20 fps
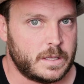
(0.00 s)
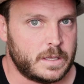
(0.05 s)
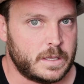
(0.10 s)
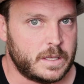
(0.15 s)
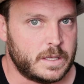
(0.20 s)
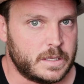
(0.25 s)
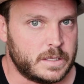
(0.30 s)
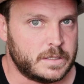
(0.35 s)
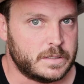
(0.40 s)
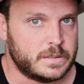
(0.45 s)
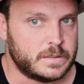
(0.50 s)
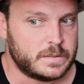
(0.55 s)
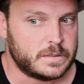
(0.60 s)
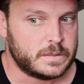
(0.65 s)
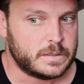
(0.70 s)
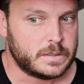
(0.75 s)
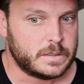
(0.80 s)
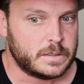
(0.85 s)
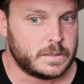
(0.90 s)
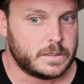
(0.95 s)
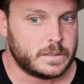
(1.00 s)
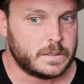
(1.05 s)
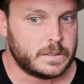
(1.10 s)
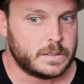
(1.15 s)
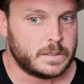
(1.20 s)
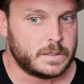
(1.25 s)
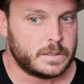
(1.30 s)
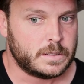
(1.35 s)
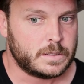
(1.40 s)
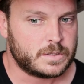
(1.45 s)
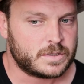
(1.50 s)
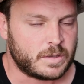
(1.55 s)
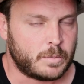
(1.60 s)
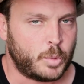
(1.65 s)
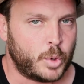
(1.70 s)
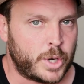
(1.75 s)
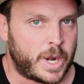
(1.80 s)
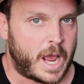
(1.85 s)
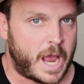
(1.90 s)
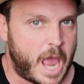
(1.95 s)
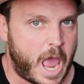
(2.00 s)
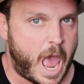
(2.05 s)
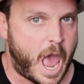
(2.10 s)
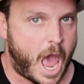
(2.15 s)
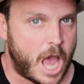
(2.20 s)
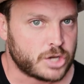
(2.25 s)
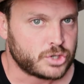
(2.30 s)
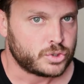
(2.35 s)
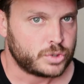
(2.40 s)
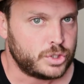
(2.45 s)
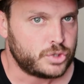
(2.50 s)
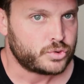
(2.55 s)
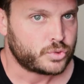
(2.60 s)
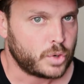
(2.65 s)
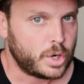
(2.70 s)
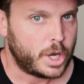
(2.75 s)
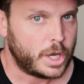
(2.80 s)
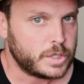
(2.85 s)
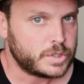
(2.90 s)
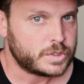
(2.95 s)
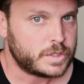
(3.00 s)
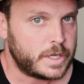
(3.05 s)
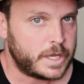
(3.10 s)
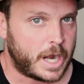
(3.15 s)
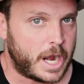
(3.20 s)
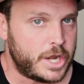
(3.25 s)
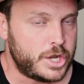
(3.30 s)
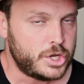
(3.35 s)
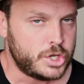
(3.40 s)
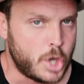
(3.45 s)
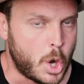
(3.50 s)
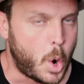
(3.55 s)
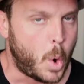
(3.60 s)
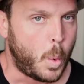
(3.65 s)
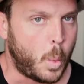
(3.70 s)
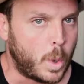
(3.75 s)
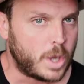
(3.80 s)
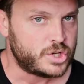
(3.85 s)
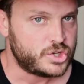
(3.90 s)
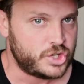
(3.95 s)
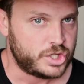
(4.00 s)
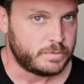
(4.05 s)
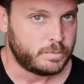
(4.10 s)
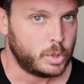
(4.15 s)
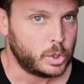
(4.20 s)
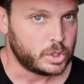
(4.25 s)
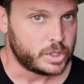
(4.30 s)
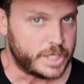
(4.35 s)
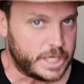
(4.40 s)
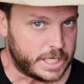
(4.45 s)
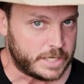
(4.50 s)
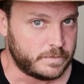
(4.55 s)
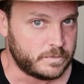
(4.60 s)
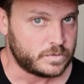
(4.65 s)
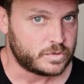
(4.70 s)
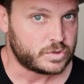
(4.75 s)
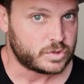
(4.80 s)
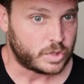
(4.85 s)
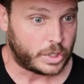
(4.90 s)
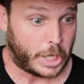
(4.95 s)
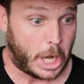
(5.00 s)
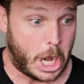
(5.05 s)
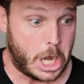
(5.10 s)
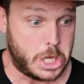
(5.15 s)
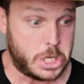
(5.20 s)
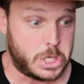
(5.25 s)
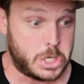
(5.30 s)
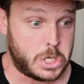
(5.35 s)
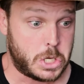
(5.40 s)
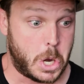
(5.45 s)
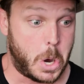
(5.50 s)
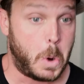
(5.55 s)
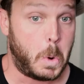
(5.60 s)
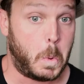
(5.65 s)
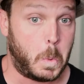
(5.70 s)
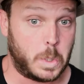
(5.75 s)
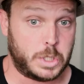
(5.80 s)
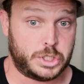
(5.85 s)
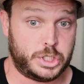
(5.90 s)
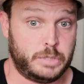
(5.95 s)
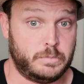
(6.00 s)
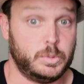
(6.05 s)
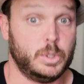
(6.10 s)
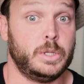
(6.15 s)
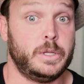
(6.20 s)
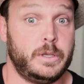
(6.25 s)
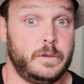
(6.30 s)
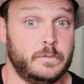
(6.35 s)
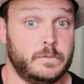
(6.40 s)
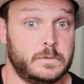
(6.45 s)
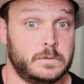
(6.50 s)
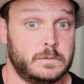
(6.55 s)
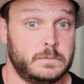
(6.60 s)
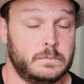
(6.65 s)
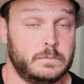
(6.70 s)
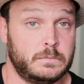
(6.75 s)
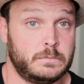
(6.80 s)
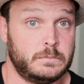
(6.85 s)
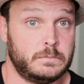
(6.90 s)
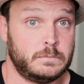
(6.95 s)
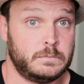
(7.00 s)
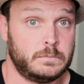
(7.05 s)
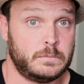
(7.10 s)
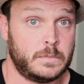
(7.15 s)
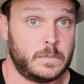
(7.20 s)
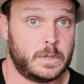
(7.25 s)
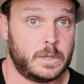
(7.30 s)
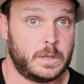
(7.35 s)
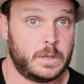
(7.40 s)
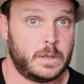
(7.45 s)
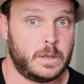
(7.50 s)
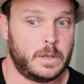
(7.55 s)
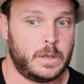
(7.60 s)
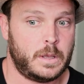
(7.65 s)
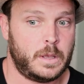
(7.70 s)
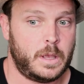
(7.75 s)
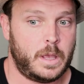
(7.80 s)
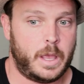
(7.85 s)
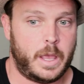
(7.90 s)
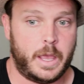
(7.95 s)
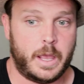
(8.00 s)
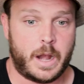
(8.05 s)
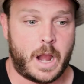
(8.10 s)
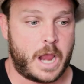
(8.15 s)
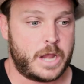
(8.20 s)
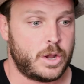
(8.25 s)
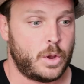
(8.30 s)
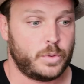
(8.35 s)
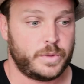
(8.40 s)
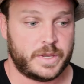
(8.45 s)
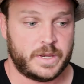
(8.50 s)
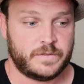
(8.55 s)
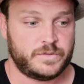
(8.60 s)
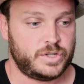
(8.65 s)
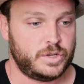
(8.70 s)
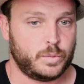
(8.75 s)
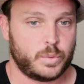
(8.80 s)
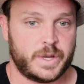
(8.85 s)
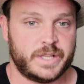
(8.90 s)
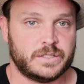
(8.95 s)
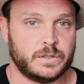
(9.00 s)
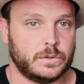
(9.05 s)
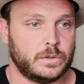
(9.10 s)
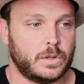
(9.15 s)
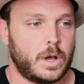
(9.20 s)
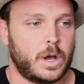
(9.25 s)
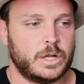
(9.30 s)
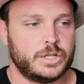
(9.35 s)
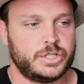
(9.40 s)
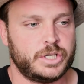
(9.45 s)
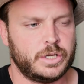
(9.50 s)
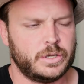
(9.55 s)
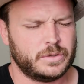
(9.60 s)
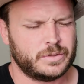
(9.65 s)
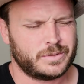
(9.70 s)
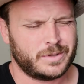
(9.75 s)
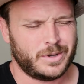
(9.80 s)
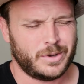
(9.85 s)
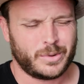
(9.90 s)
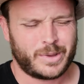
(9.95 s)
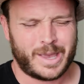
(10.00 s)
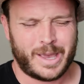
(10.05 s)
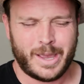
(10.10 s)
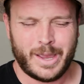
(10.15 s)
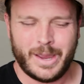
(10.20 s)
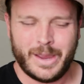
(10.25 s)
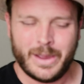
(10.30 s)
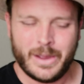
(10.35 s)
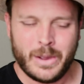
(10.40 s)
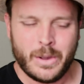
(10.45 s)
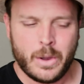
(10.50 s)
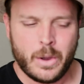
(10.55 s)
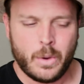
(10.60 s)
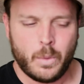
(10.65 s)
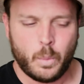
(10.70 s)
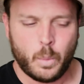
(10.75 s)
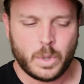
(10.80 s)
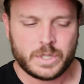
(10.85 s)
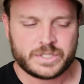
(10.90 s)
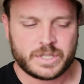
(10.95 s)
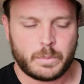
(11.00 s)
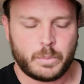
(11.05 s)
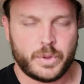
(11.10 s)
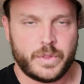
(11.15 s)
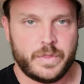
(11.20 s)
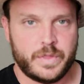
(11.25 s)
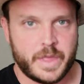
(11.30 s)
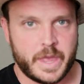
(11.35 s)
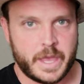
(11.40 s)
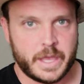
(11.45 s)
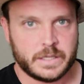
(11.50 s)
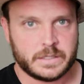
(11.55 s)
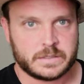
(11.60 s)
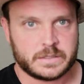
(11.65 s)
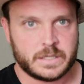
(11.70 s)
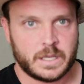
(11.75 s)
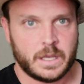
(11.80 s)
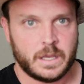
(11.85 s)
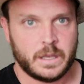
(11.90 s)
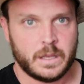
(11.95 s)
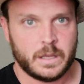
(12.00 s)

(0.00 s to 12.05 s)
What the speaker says: is someone I actually trust, and I know what she believes. Like, I know what she believes. And I know that if she reads a law and she goes, okay, what's up with this?